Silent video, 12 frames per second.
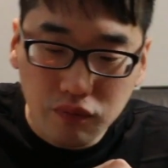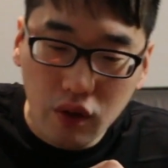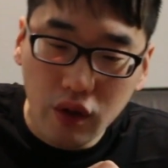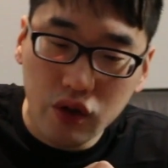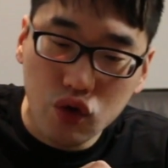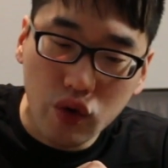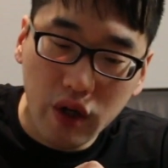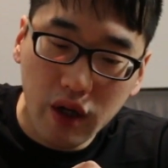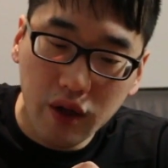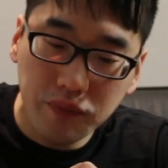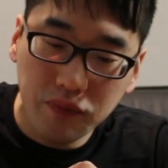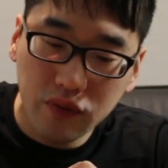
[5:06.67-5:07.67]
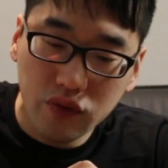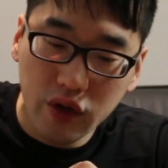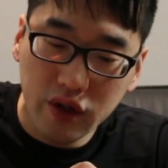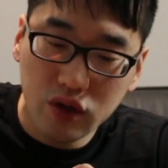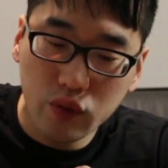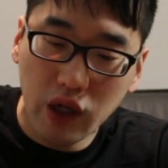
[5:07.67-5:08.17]
Now let's try
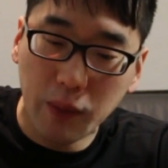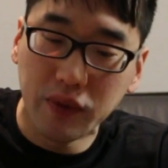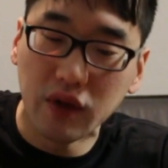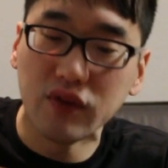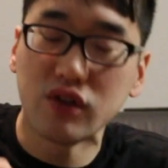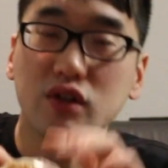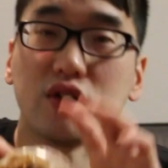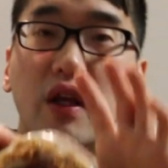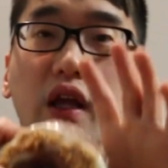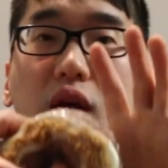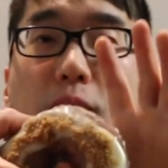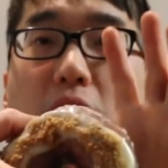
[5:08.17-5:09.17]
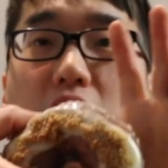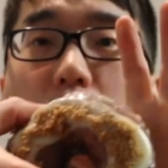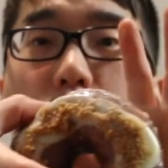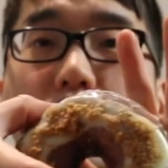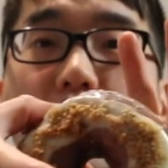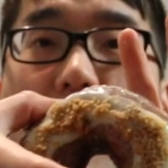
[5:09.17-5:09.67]
this one. I believe this is a
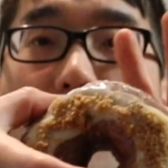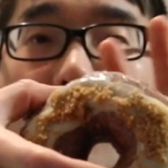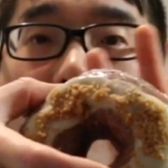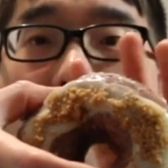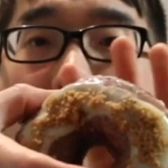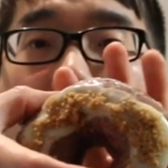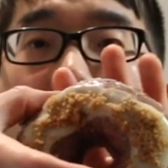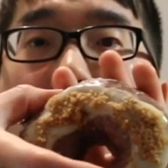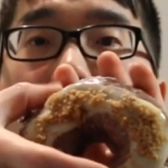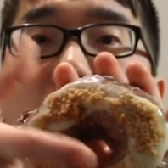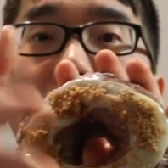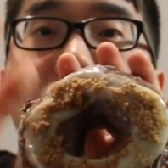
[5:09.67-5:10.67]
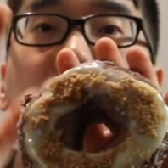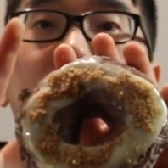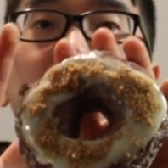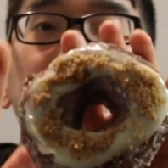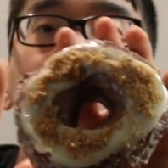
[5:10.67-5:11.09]
pineapple topping, pineapple glaze.